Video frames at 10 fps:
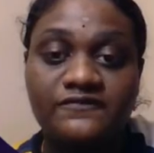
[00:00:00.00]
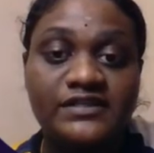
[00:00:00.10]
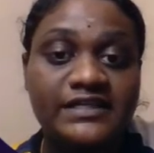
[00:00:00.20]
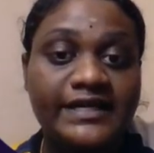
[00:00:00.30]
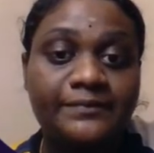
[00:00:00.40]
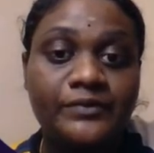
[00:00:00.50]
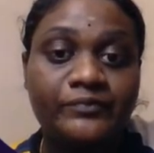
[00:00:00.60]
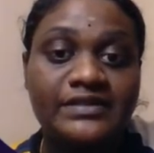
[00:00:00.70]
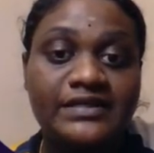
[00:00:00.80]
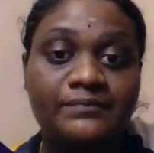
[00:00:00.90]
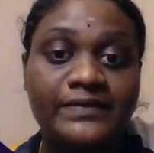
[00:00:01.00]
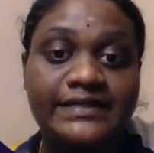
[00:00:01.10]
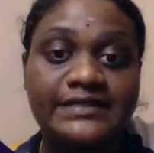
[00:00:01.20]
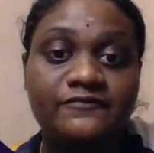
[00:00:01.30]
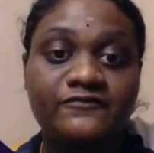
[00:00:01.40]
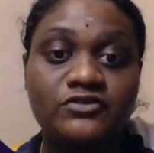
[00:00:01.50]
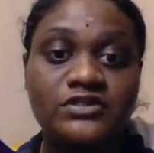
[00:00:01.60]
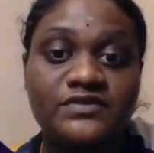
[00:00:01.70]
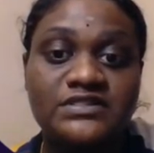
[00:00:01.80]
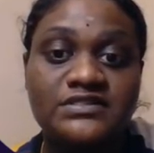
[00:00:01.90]
After that, I prepare the mailD
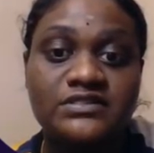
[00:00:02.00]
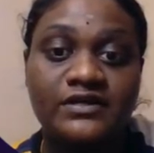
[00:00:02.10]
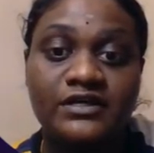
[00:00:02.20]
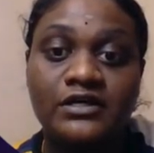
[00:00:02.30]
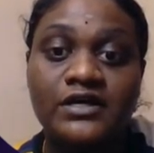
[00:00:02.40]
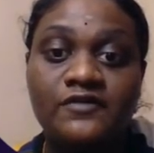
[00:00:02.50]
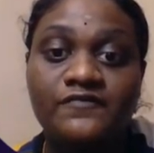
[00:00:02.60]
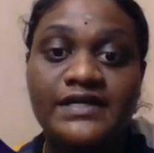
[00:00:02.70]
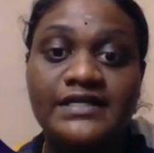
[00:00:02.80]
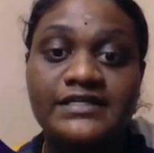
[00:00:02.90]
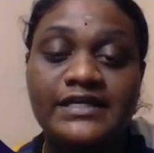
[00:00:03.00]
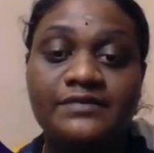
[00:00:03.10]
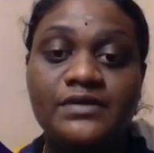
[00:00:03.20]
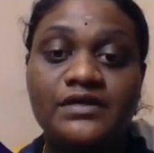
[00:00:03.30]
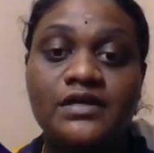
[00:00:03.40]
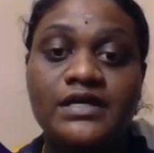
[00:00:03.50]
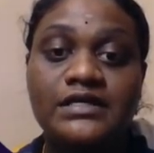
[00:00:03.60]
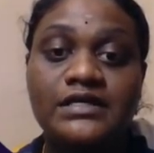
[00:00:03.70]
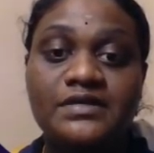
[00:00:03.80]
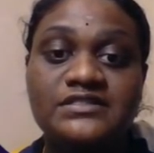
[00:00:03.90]
folder, which is where incoming
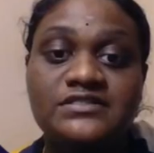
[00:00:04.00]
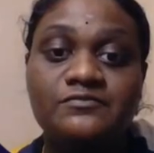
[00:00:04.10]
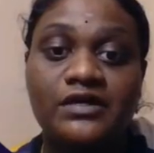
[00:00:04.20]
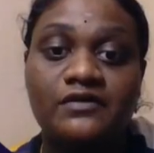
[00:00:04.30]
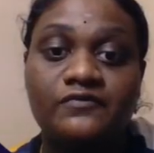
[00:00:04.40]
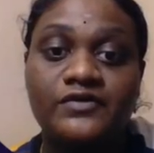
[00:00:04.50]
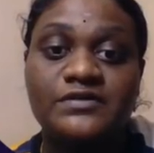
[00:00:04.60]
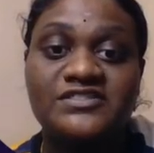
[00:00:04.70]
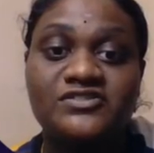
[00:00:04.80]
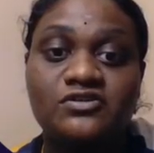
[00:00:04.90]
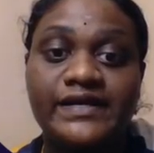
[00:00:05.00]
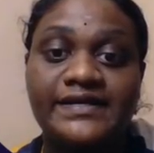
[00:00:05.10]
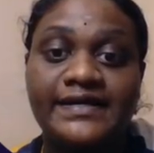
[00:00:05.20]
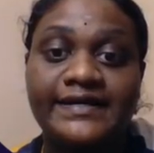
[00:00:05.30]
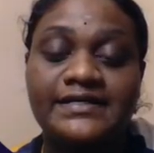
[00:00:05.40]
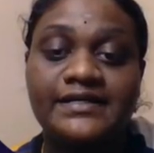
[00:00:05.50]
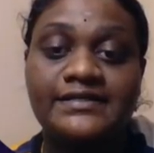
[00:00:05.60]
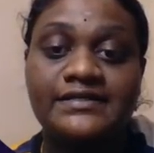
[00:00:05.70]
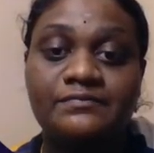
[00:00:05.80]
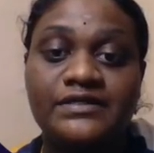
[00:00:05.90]
emails will be stored, and I
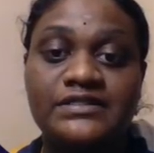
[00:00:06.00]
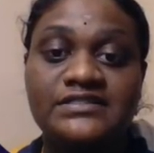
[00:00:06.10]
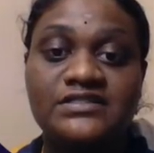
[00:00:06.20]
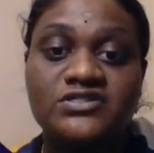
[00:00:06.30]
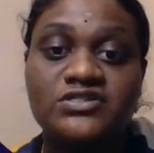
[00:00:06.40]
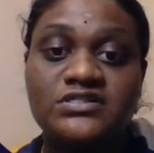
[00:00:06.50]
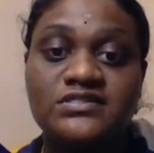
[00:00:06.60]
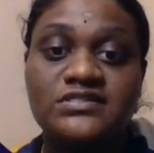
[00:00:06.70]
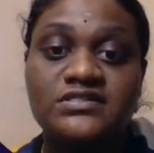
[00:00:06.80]
create the mailD structure